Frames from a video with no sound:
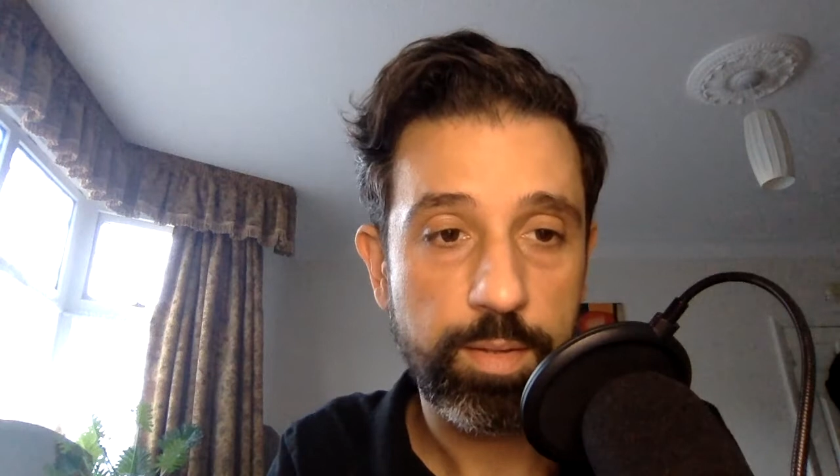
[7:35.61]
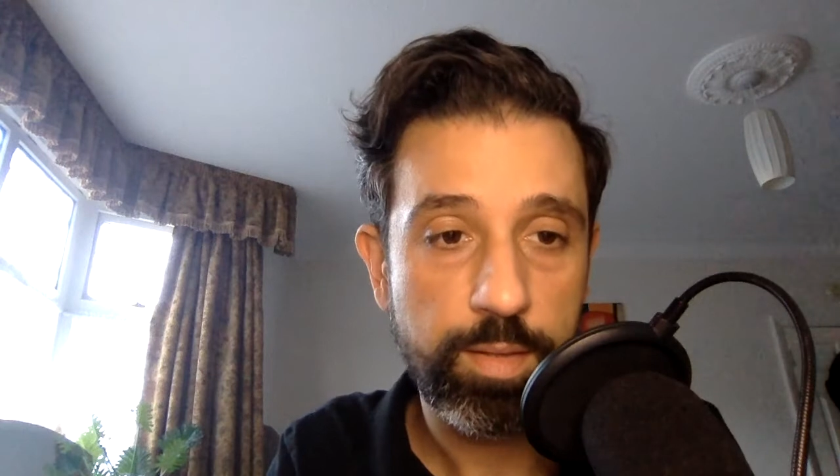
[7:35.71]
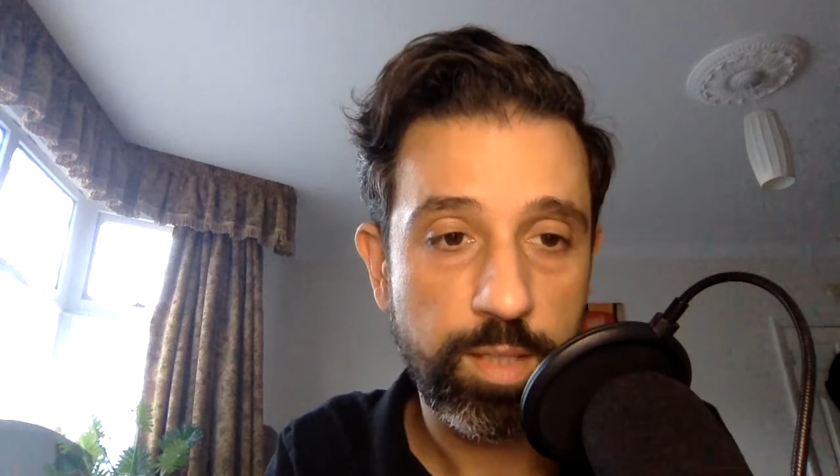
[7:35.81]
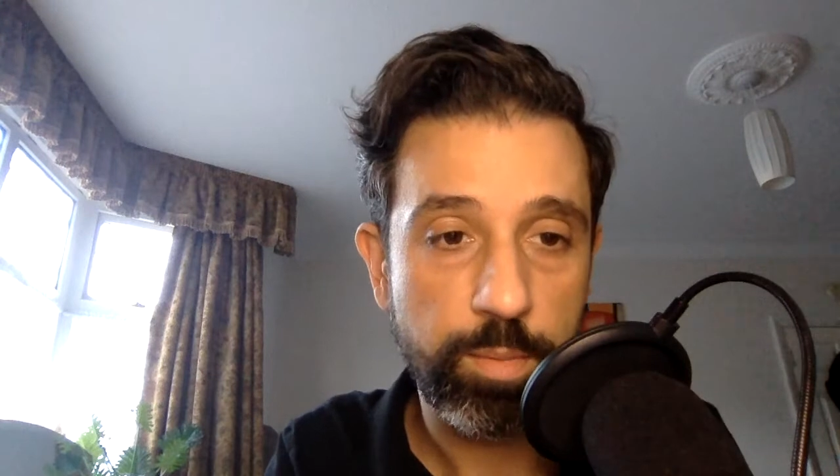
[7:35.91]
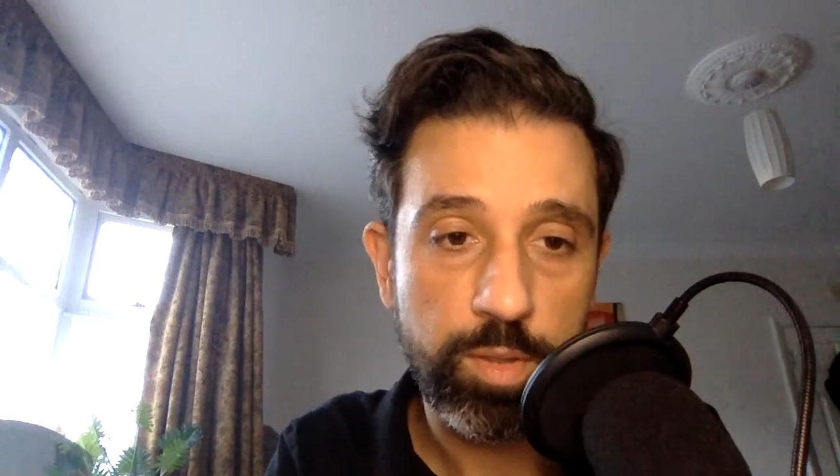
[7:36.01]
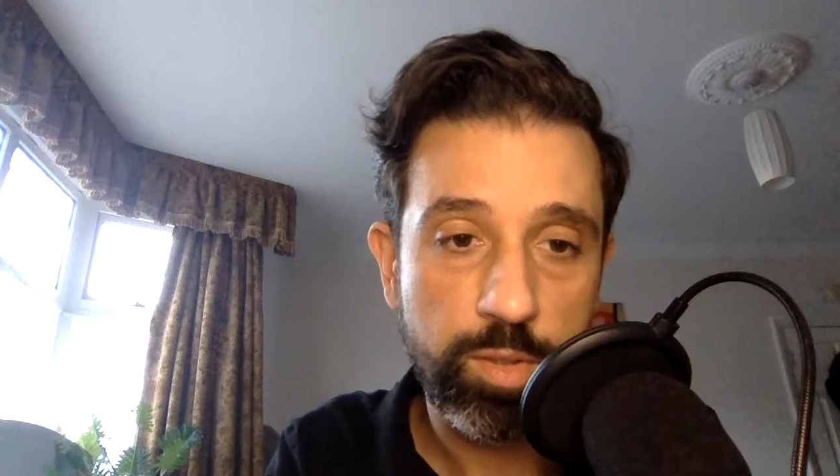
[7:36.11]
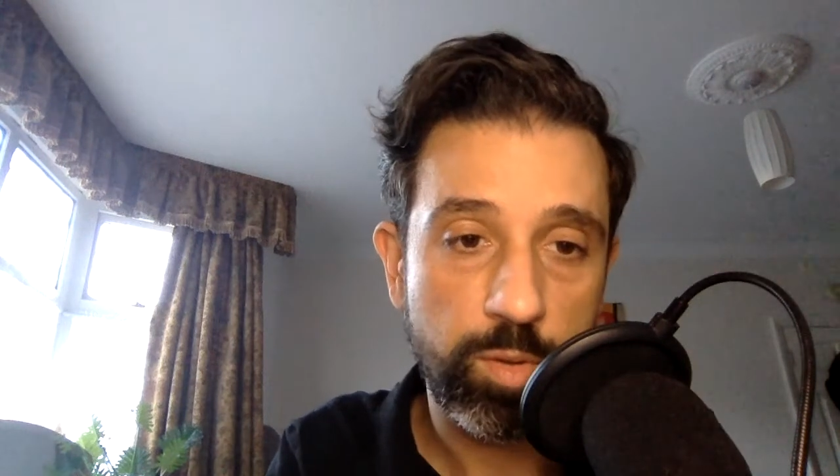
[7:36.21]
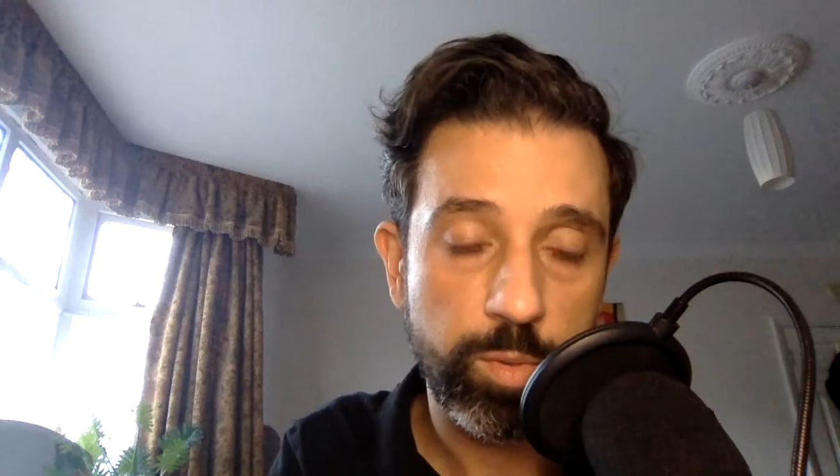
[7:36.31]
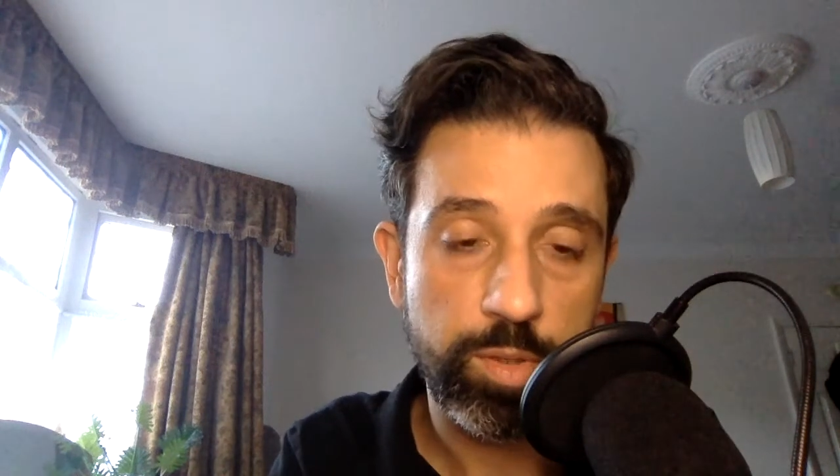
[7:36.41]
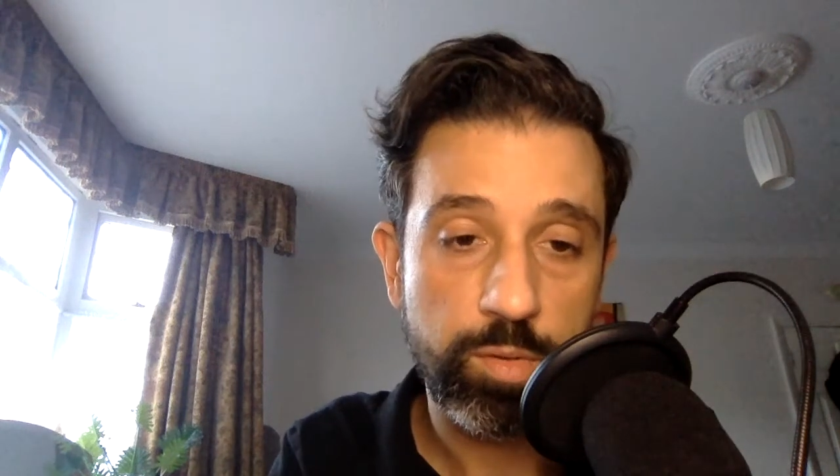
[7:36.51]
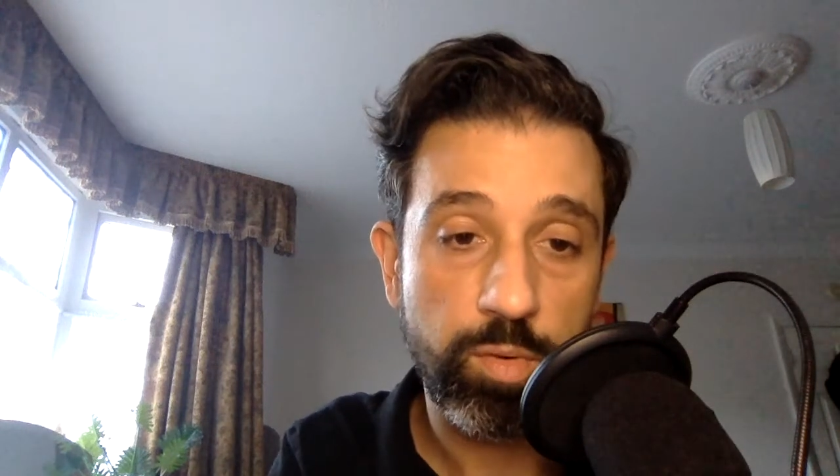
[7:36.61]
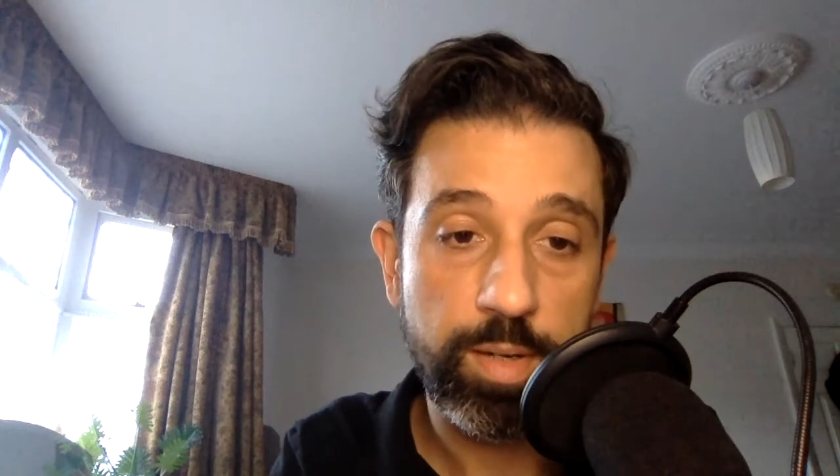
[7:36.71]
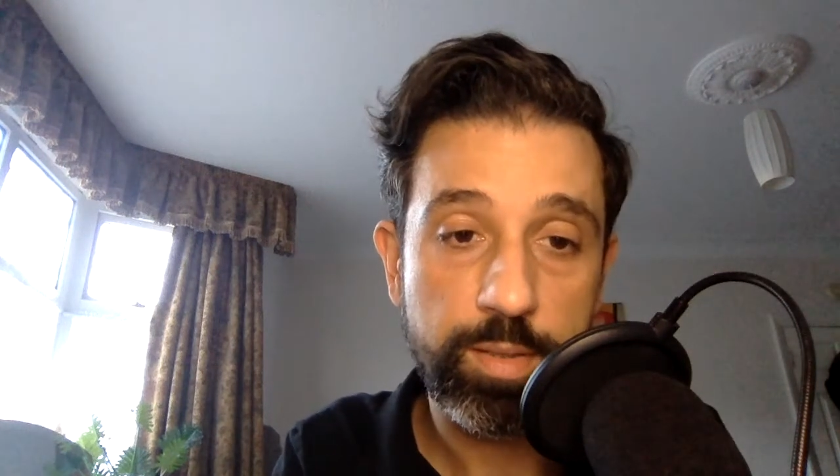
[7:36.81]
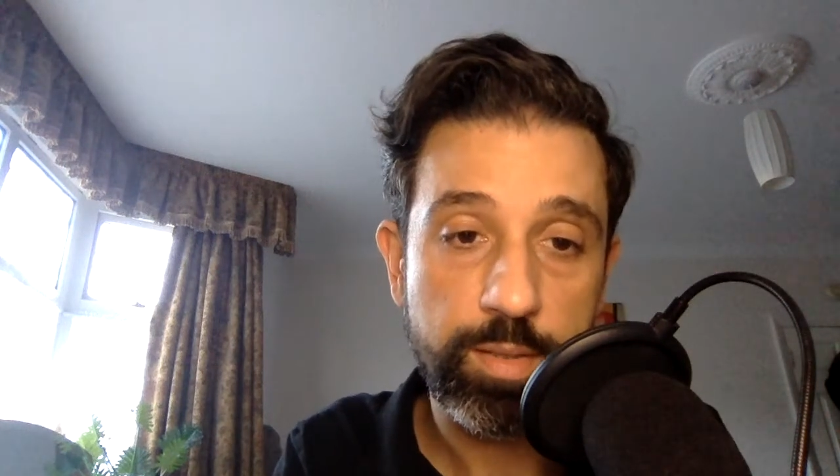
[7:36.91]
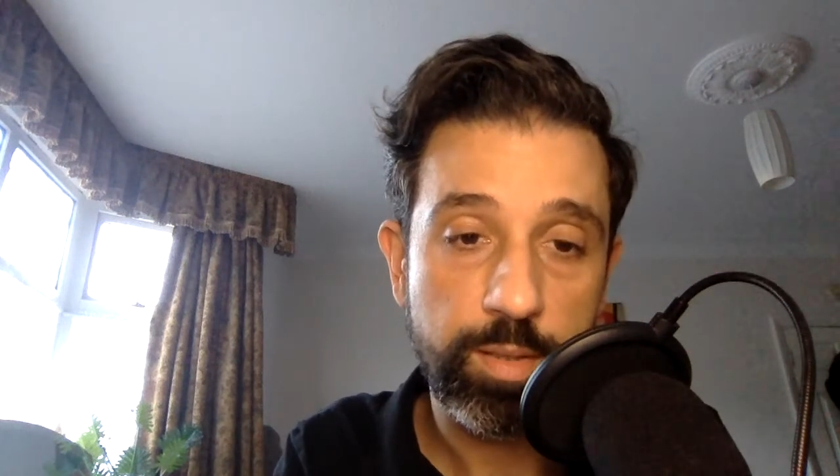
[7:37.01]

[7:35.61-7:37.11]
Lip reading: some of the stock, which is great,